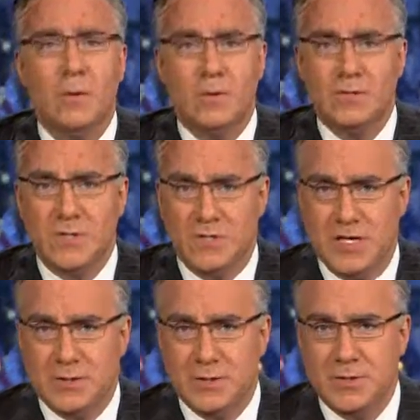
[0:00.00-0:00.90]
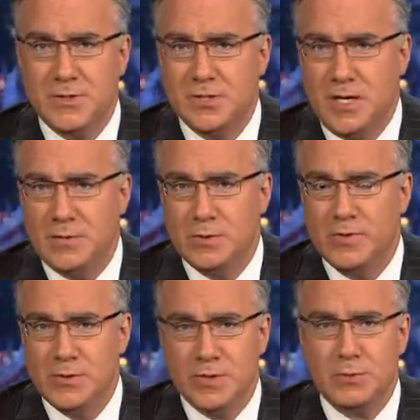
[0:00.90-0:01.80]
whose successors seem
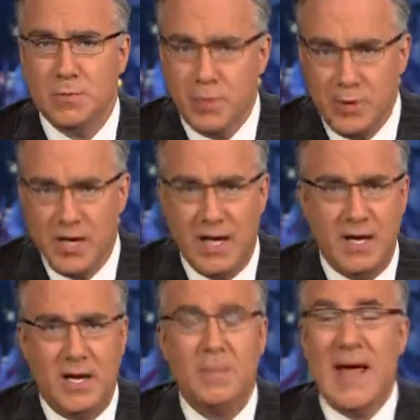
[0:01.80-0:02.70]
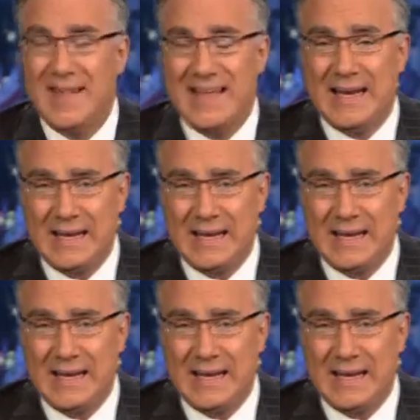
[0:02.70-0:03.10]
to have just repudiated him and that